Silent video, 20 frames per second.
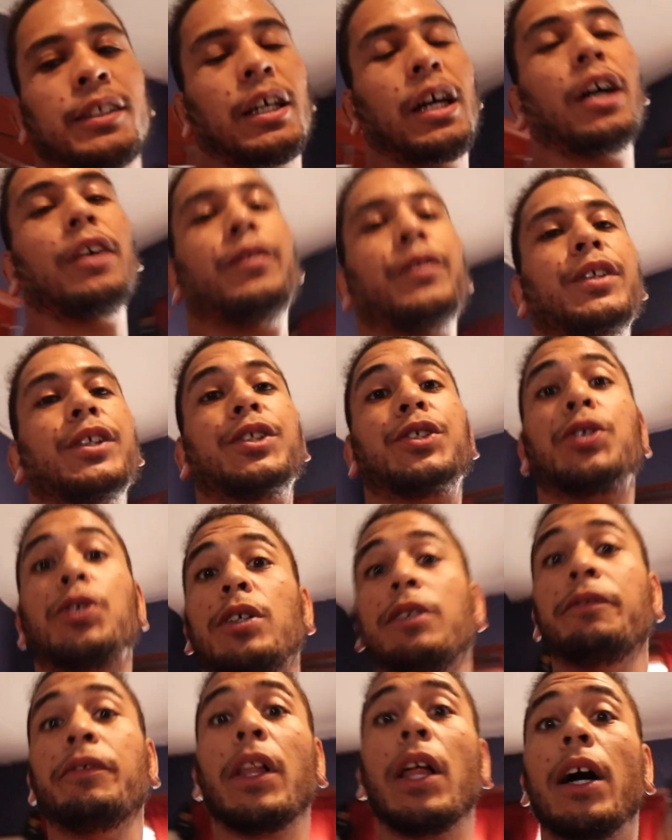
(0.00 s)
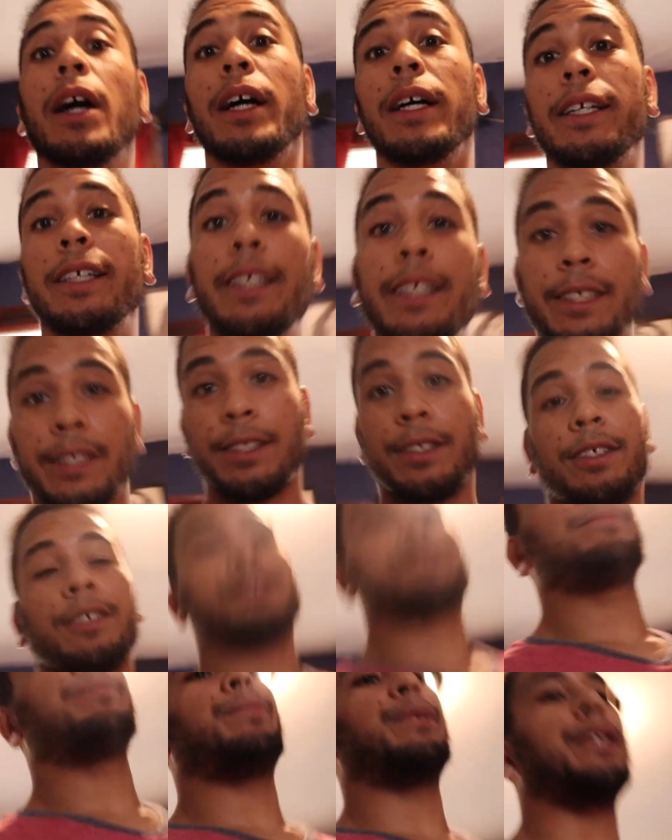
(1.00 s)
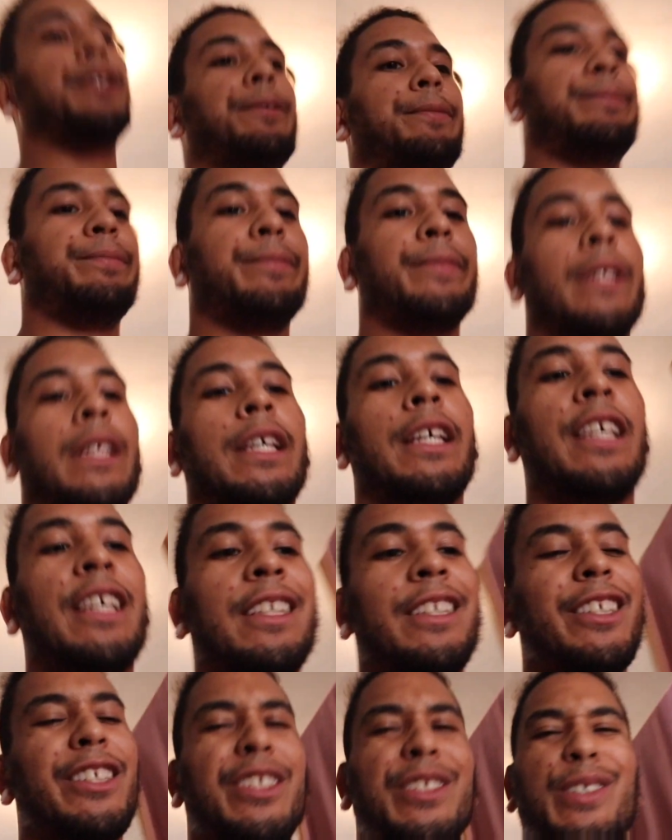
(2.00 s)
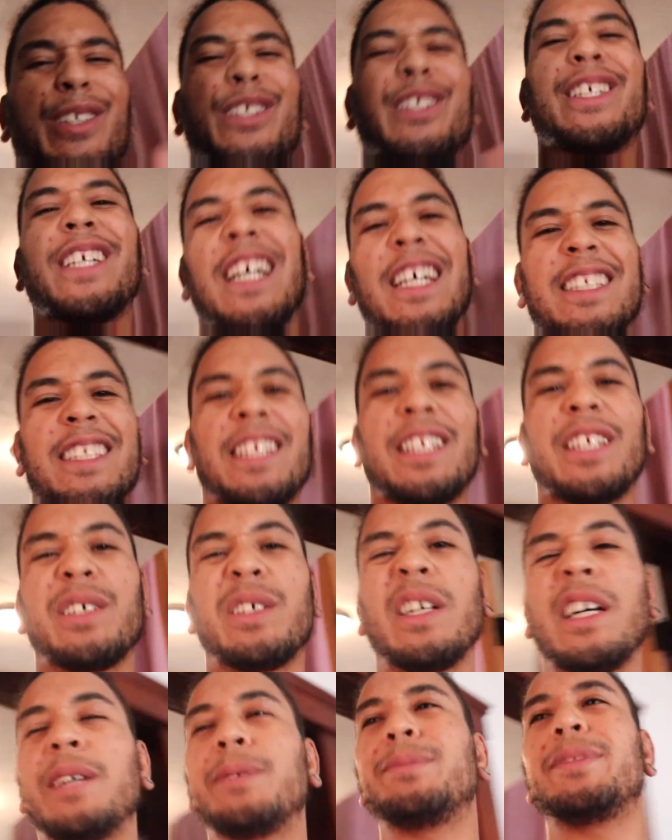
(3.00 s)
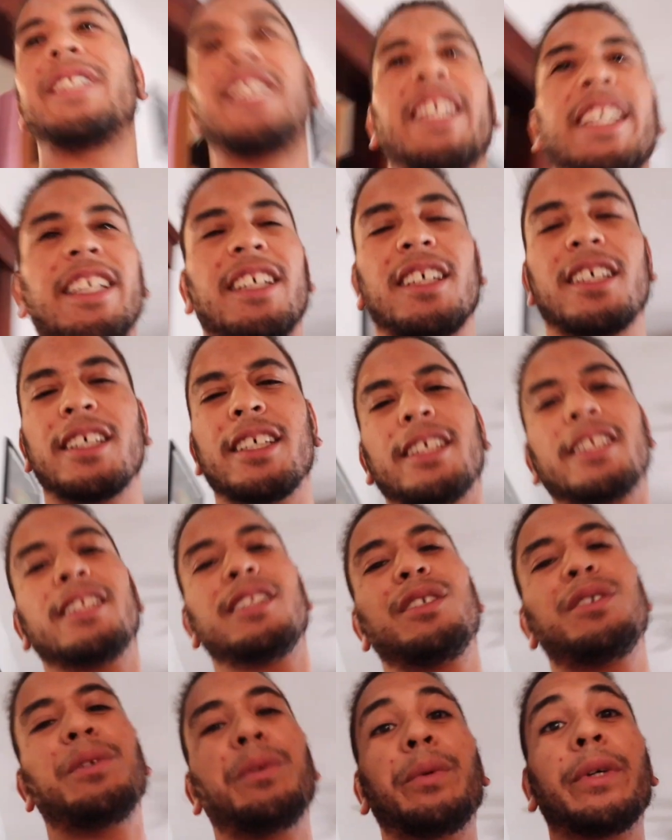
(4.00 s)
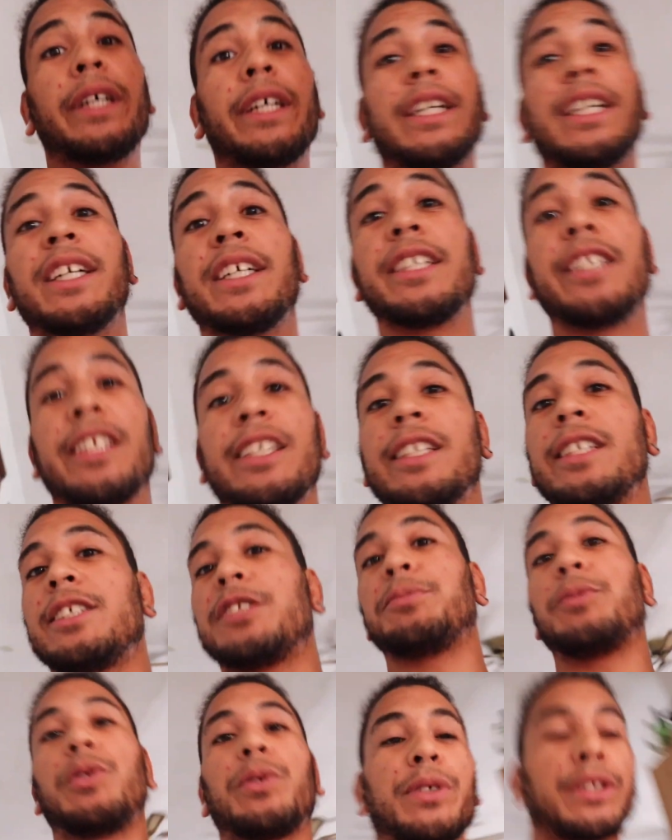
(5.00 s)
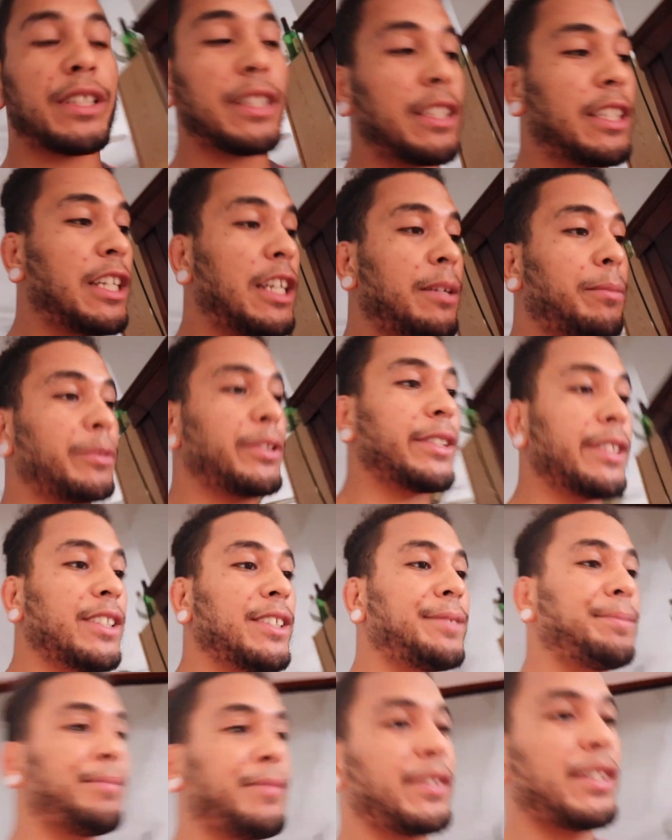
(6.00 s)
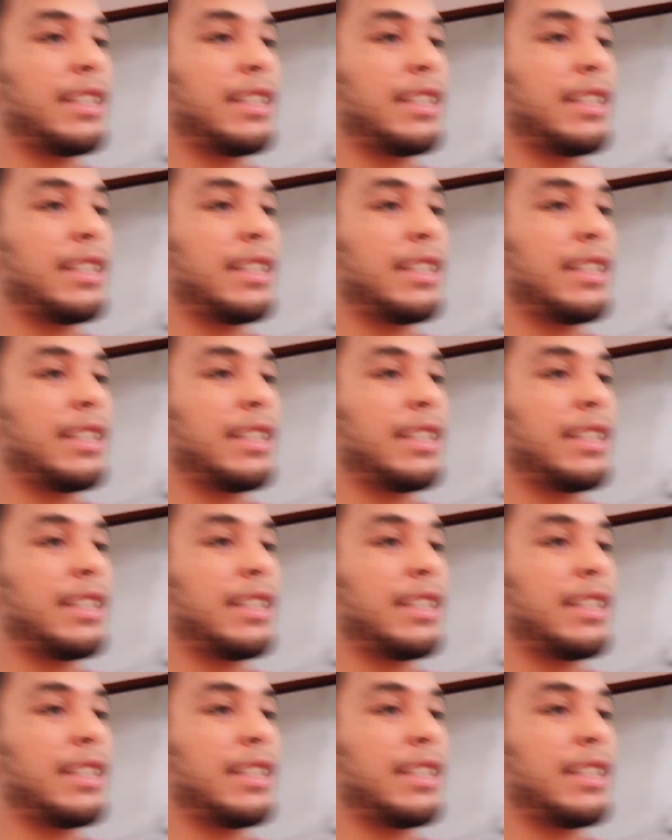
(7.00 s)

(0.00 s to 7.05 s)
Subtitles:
sorry for the short vlog, but just showing you guys a little update on where Smokey and Nami are.